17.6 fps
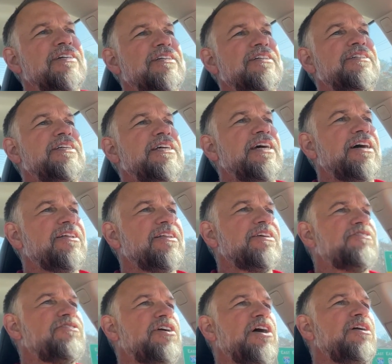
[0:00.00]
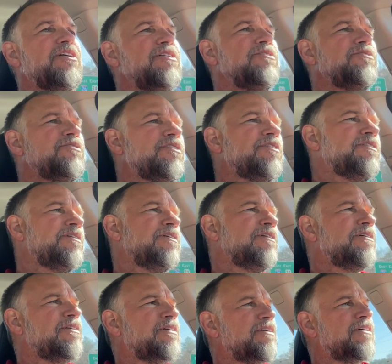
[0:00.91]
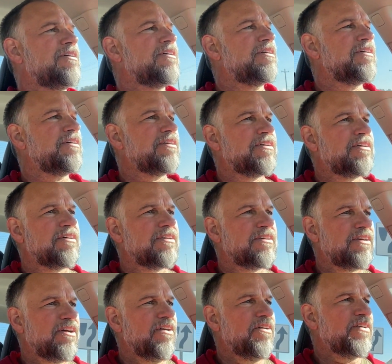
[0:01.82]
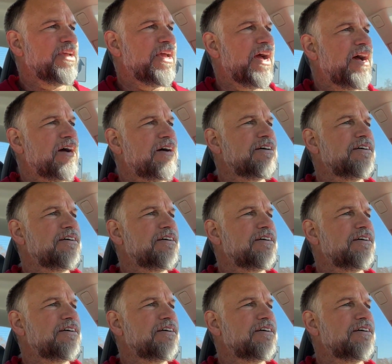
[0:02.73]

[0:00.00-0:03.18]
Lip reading: See how this goes? Oh yeah.